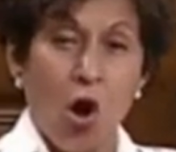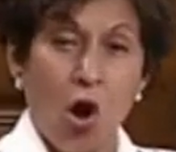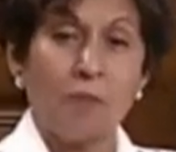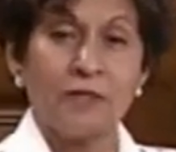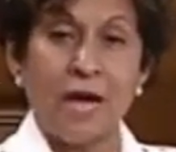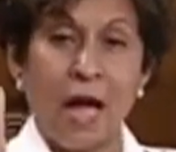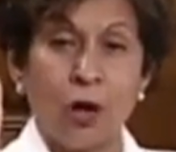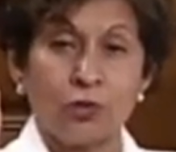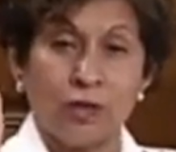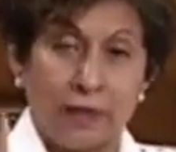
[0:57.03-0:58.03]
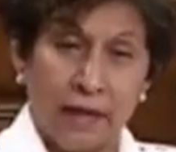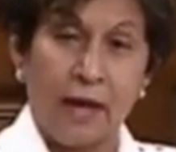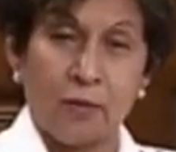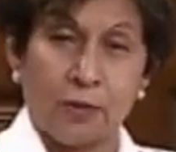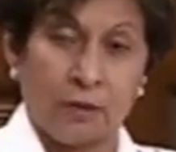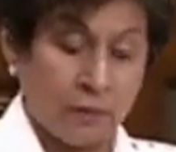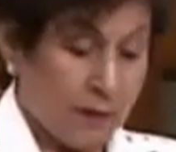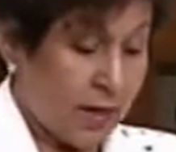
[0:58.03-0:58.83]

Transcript: opt-out label.